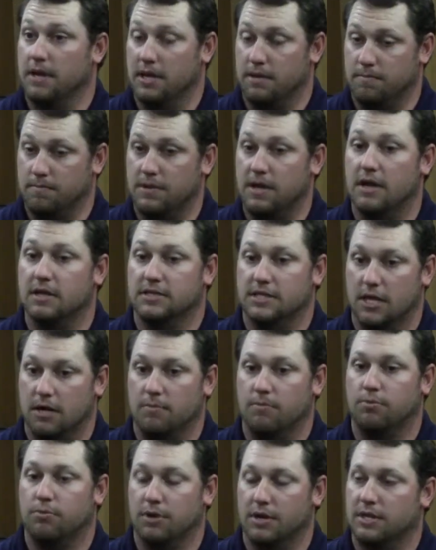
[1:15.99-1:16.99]
it does
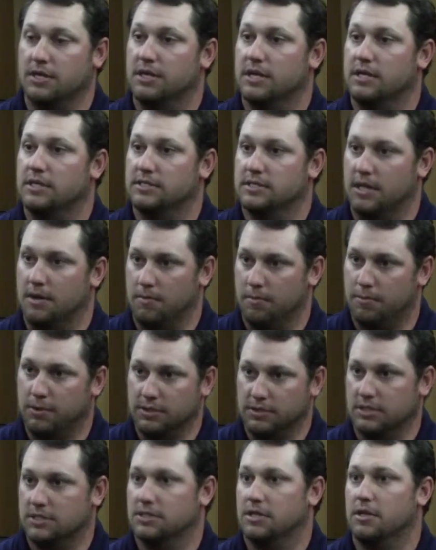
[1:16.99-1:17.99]
help bring kids and
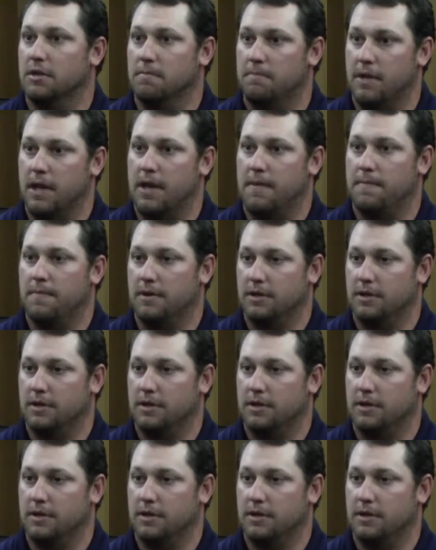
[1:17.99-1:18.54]
puts us on the map,